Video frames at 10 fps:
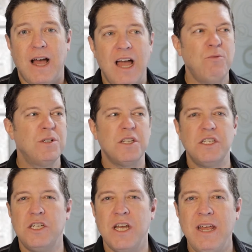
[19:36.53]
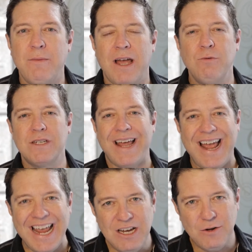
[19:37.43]
I was ashamed. I was
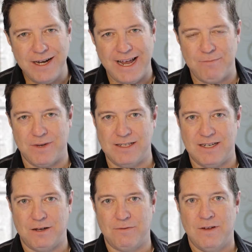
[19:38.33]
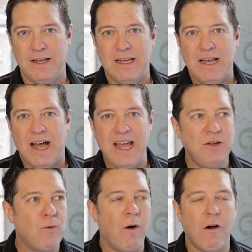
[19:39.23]
angry at myself. I had
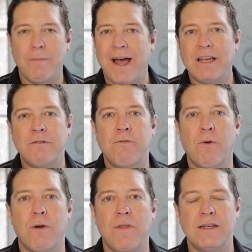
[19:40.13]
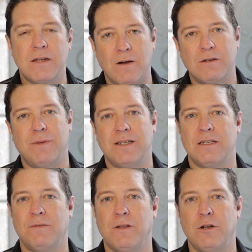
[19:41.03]
to walk back and forth and talk to
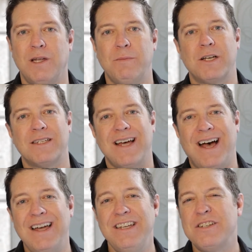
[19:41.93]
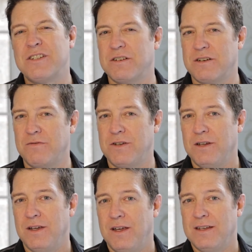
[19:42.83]
myself a little bit because I deserved
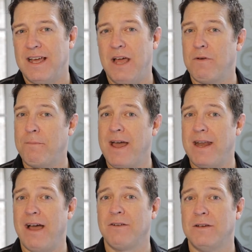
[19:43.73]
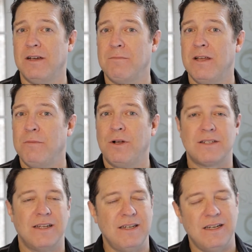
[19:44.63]
to have a bad outcome
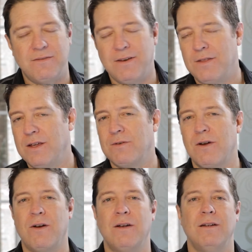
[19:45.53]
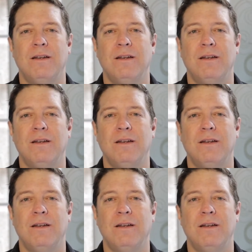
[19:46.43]
because I did everything wrong.